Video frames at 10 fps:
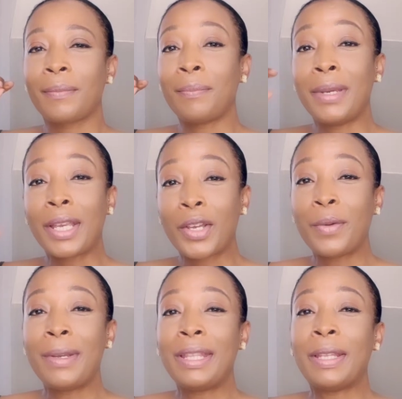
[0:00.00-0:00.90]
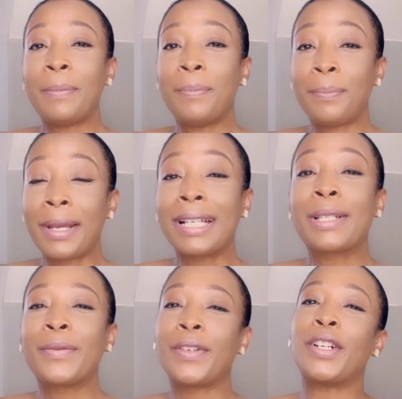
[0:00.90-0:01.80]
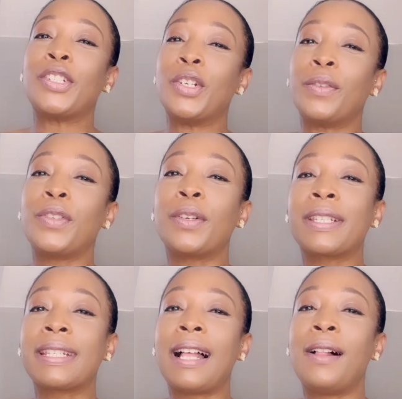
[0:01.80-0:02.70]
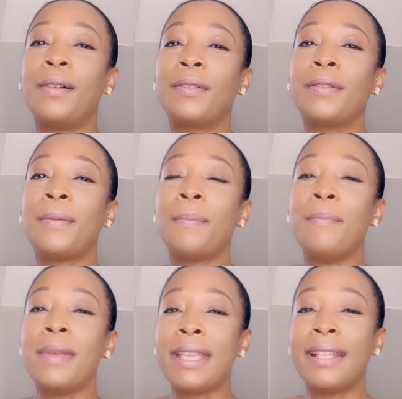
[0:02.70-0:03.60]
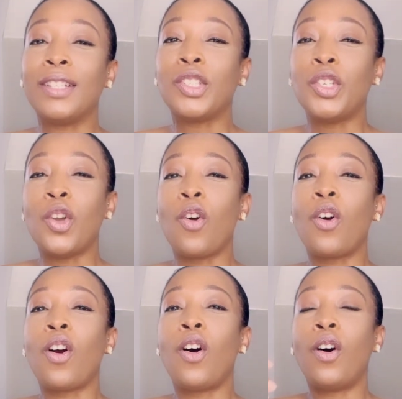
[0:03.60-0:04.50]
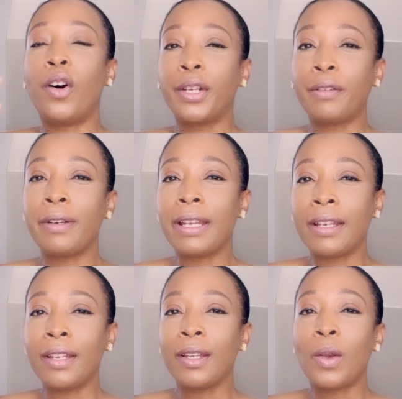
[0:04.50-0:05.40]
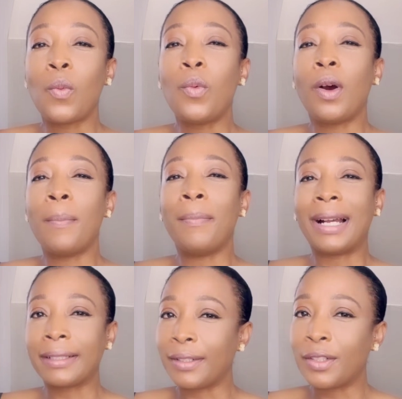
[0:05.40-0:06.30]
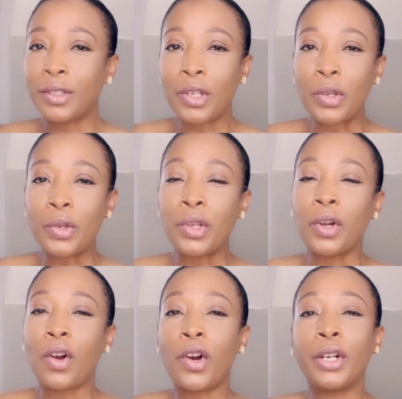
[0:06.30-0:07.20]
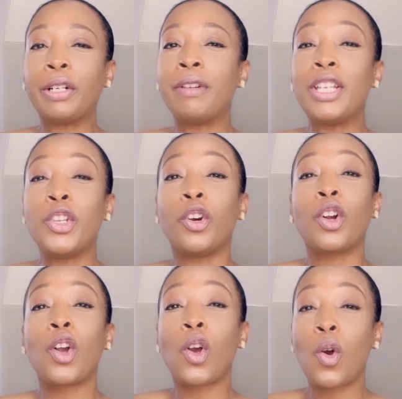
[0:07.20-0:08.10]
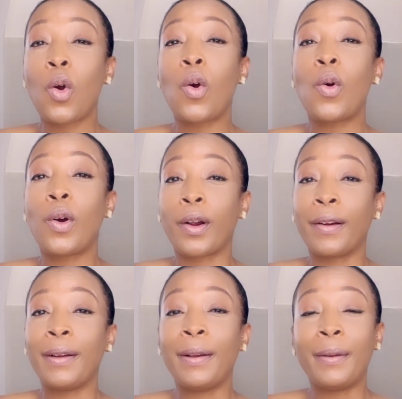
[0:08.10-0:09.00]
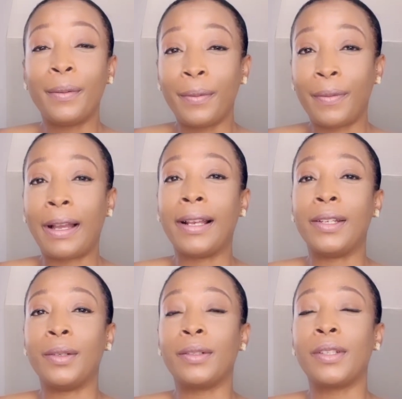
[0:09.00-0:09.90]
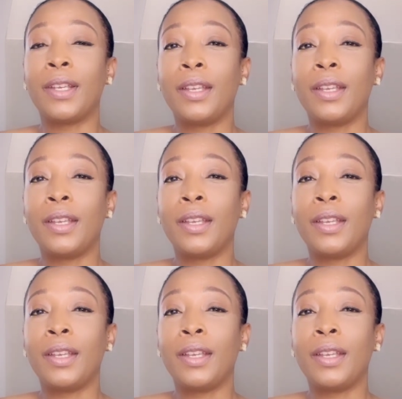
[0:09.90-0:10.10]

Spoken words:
Becoming the best version of yourself means you're honoring what matters to you. You're honoring your core values.